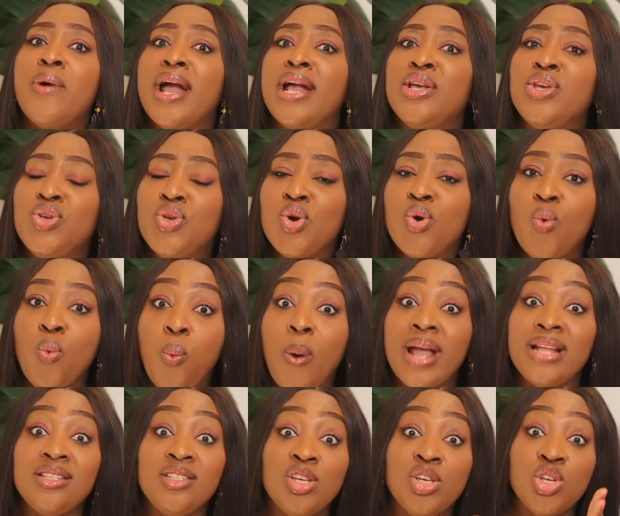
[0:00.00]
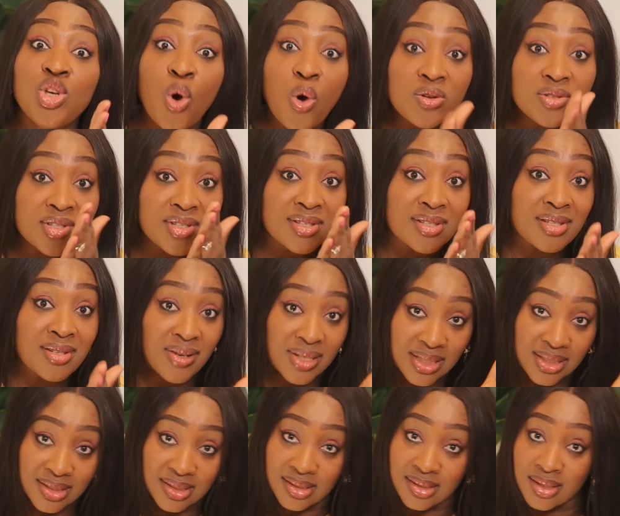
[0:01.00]
were you when your
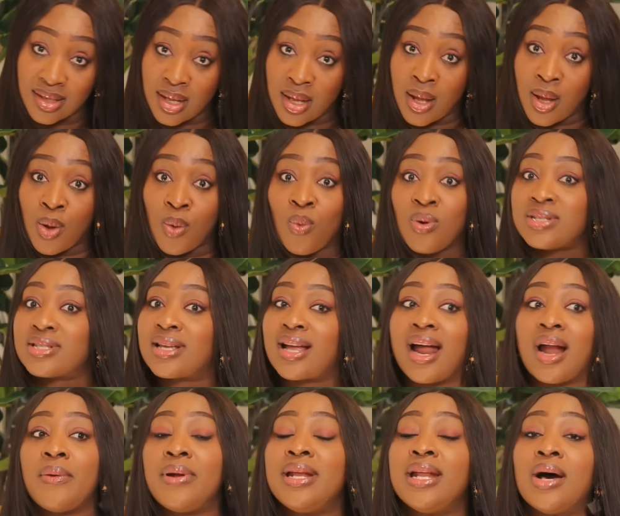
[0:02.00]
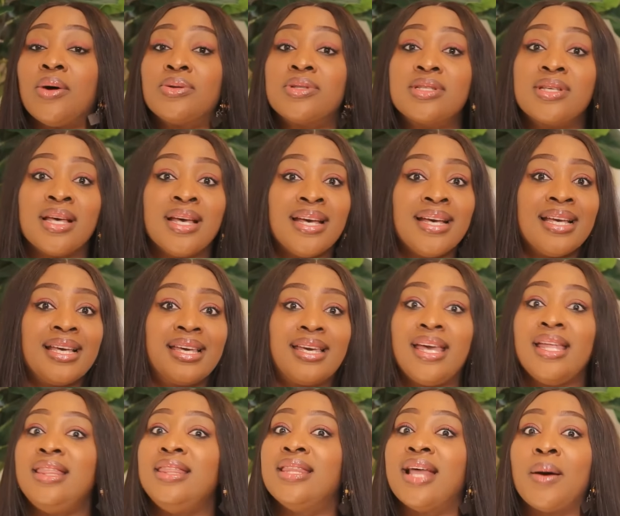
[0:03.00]
son was carrying out
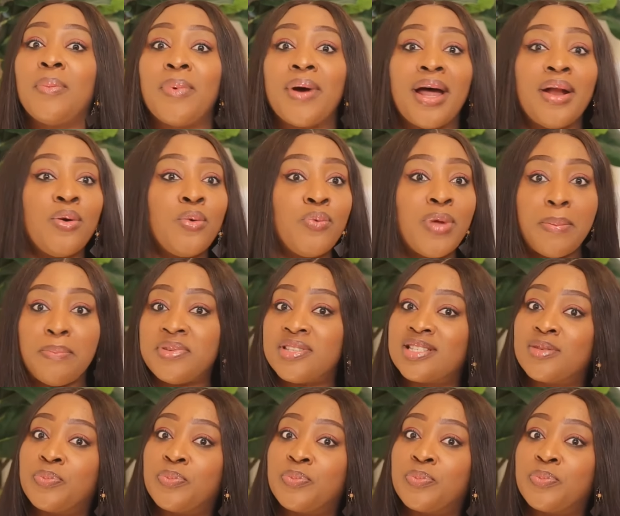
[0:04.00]
kidnap and rape